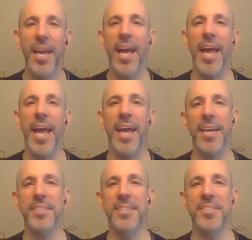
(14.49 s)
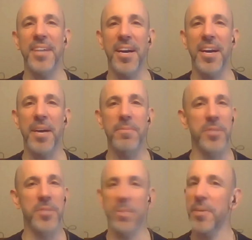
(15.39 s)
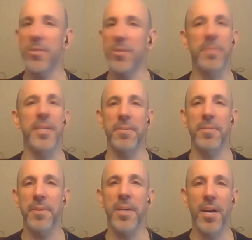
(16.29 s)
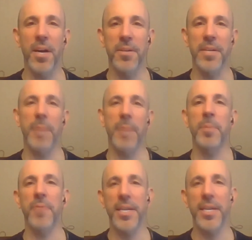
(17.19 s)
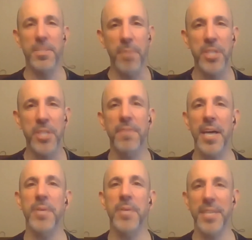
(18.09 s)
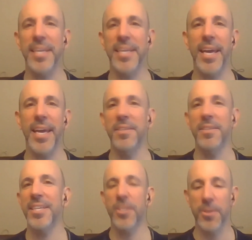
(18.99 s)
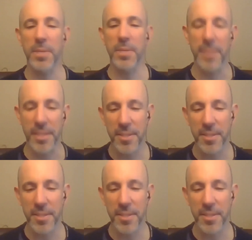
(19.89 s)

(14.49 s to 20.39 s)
And just a pleasure to be here. Very honored. I'm going to provide as much value as I can in the next 30 minutes.